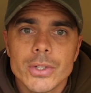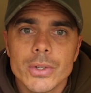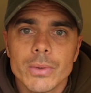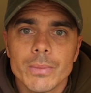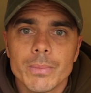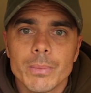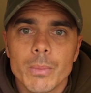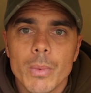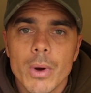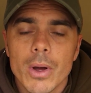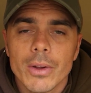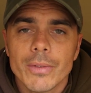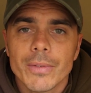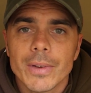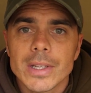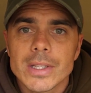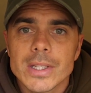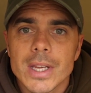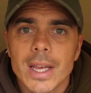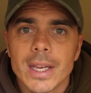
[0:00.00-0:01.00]
sort of work
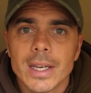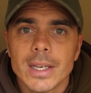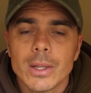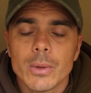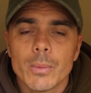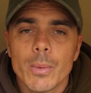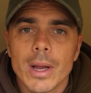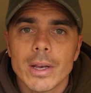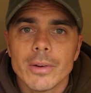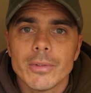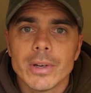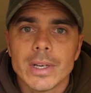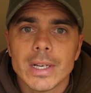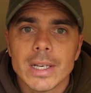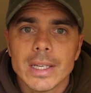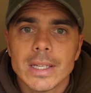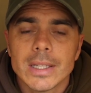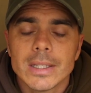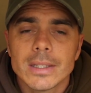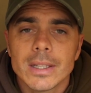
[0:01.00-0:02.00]
things getting in the way
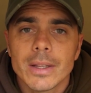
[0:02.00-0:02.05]
really.